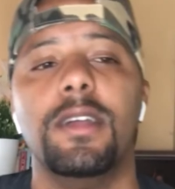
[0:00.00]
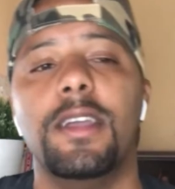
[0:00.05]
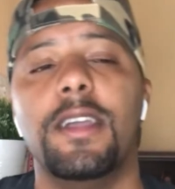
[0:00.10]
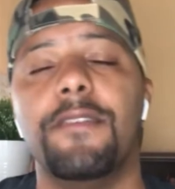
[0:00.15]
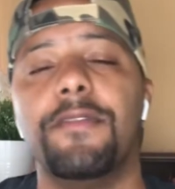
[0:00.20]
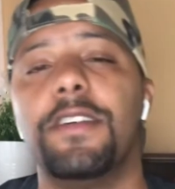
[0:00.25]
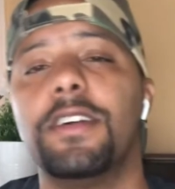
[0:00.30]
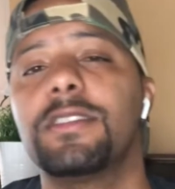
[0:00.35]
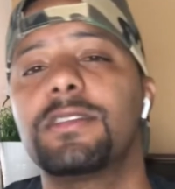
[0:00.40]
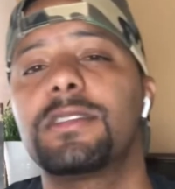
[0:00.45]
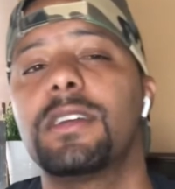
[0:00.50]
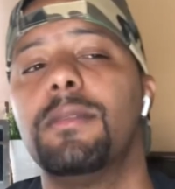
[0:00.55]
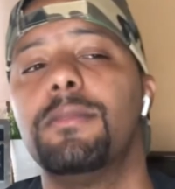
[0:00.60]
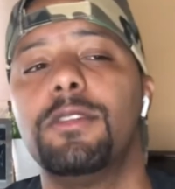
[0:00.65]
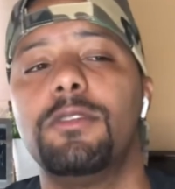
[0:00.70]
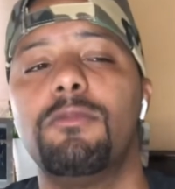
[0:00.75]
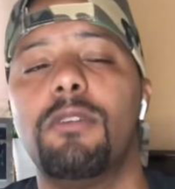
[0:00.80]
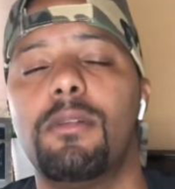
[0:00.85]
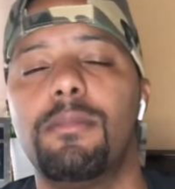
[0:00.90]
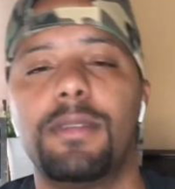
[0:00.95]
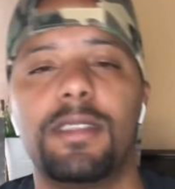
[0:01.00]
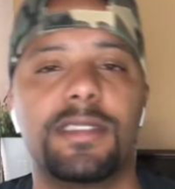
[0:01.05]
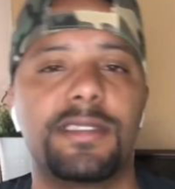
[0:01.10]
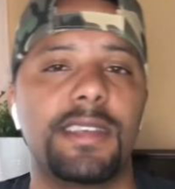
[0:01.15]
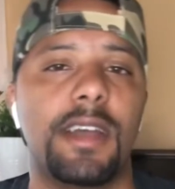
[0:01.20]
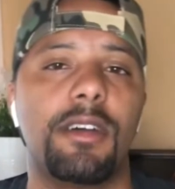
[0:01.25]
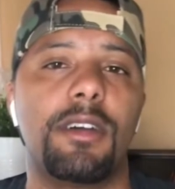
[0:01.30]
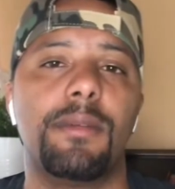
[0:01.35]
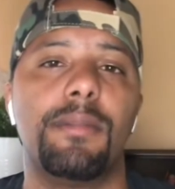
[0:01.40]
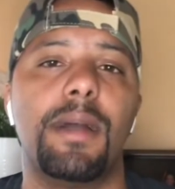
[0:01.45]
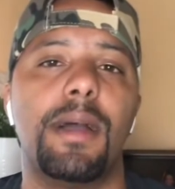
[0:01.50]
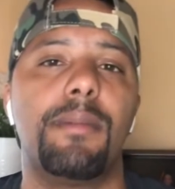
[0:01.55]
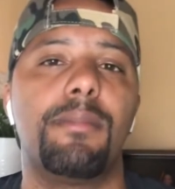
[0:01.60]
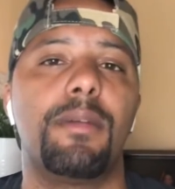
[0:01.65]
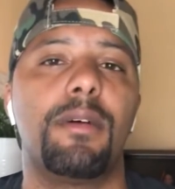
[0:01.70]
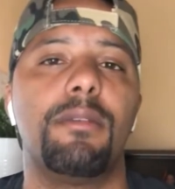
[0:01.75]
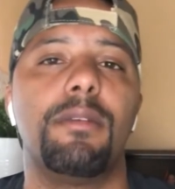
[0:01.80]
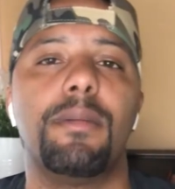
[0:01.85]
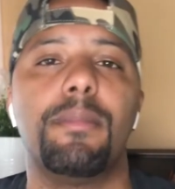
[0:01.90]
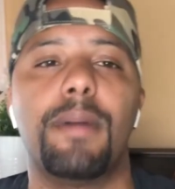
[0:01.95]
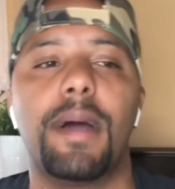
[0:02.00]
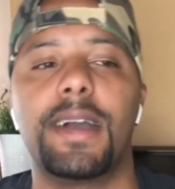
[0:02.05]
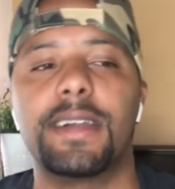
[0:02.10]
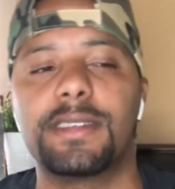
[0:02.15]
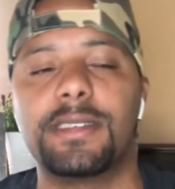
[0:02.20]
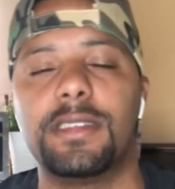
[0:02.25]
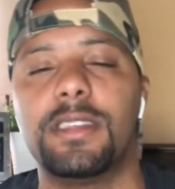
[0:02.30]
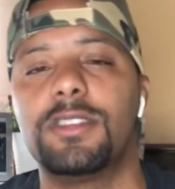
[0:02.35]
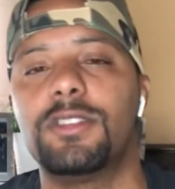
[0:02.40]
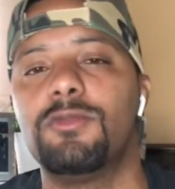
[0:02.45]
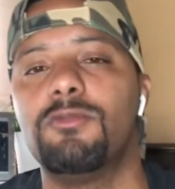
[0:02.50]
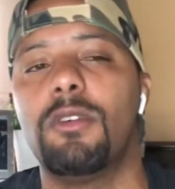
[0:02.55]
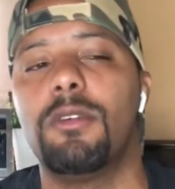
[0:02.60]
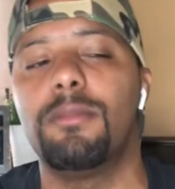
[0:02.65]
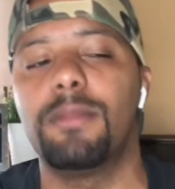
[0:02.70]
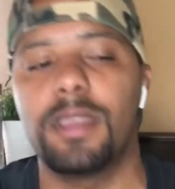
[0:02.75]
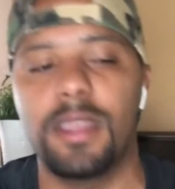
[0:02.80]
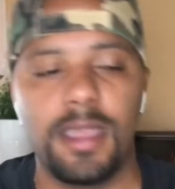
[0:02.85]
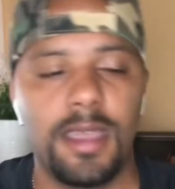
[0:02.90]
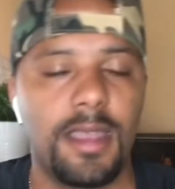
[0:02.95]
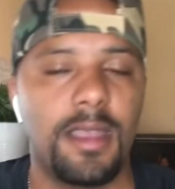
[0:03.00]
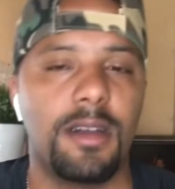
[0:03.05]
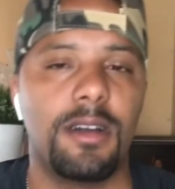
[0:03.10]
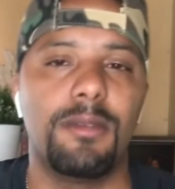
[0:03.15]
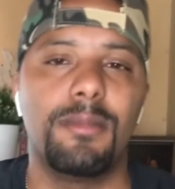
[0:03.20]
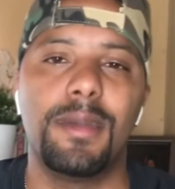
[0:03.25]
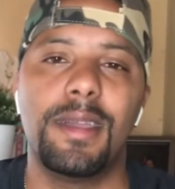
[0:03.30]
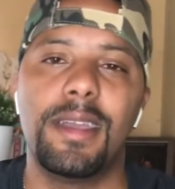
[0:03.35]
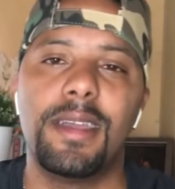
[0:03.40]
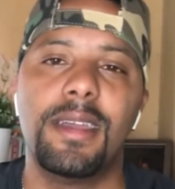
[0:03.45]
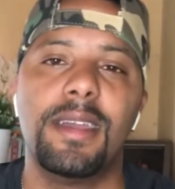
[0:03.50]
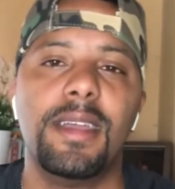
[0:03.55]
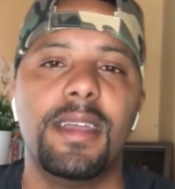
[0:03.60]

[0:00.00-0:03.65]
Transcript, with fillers: If there's something you want me to talk about, bro, in boxing that you want me to hit on, man,